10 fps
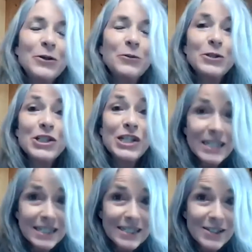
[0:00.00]
which
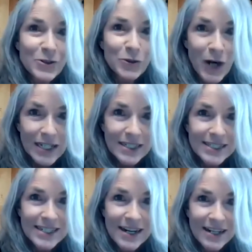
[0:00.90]
is
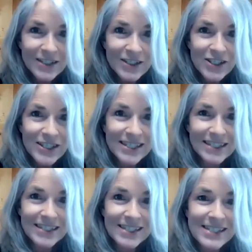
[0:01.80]
Christ
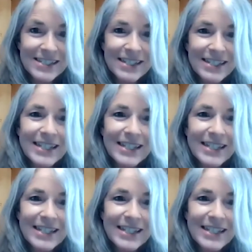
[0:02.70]
consciousness.